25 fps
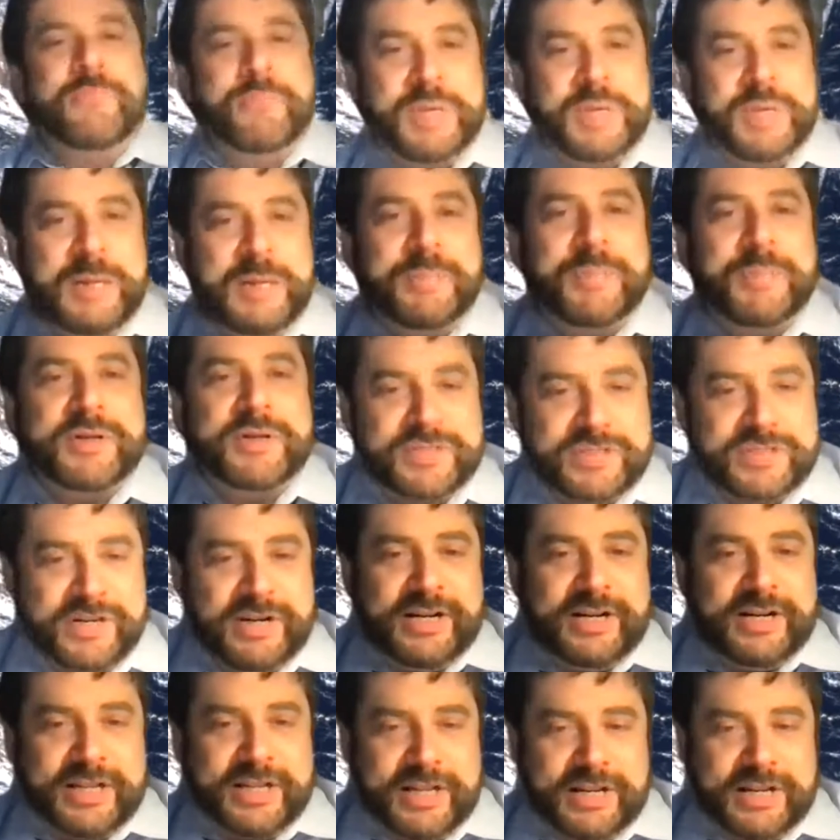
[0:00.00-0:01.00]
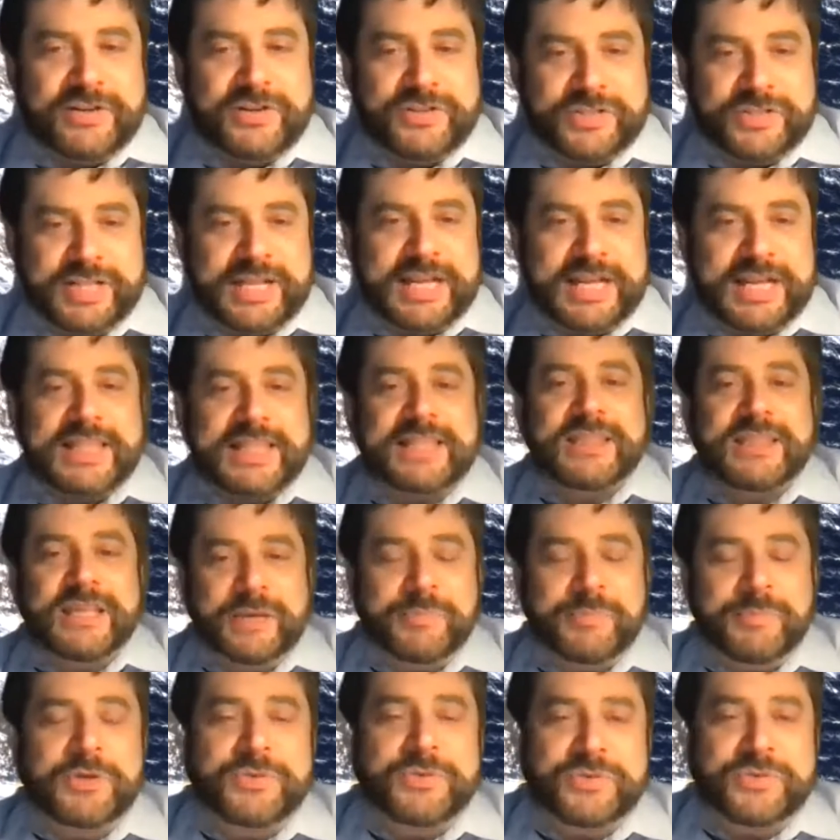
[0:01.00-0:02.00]
People are starting to understand that the
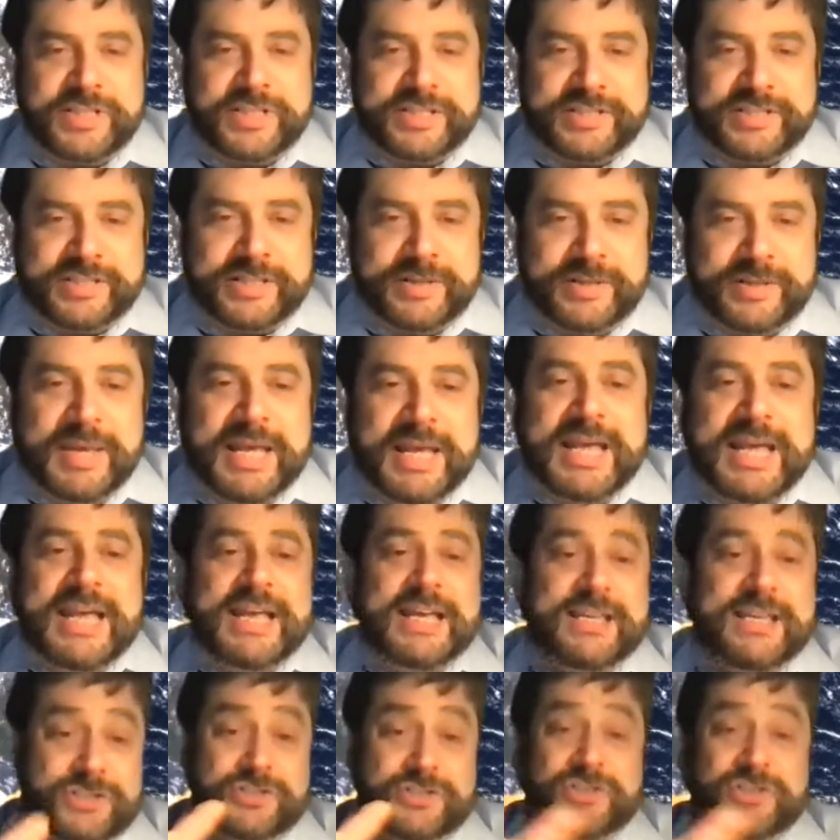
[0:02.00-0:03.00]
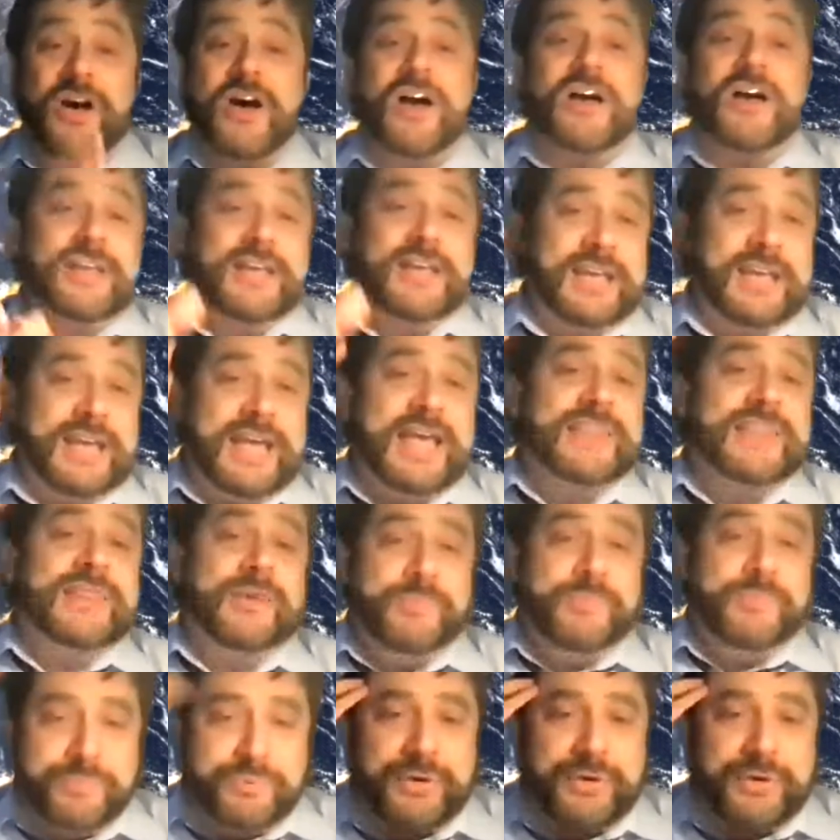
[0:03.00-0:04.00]
immune system is talking and
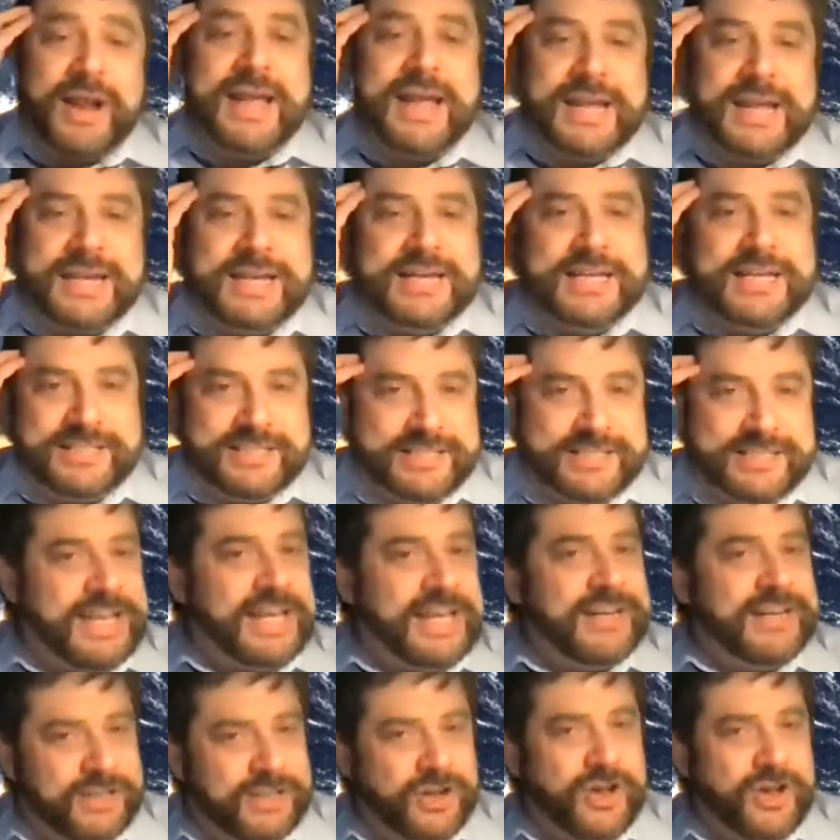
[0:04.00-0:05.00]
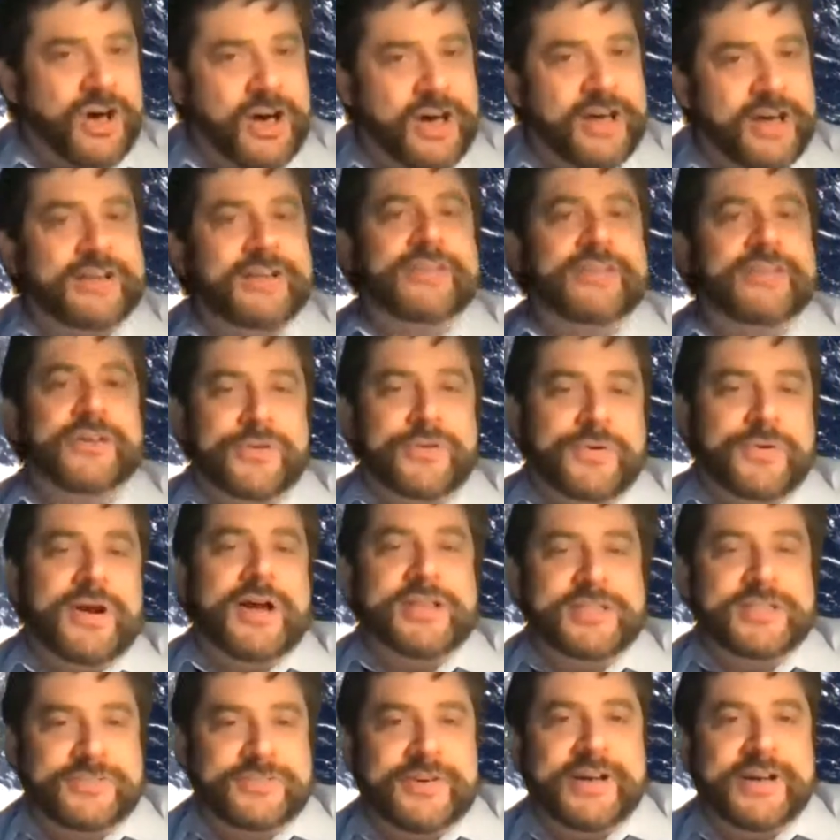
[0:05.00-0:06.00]
the brain is getting caught in the
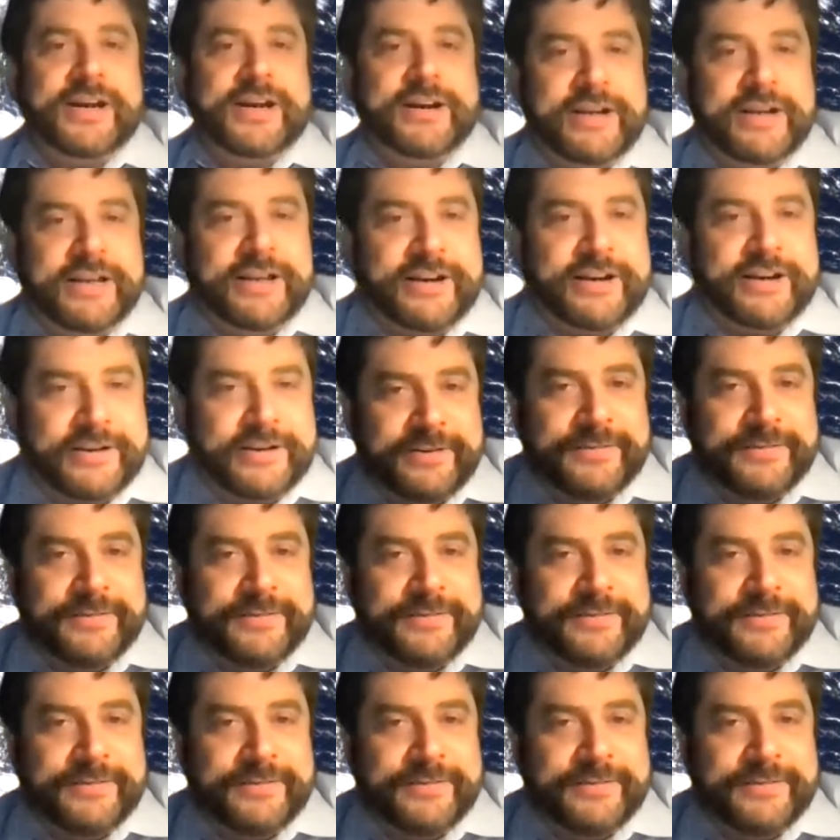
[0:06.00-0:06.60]
crossfire here.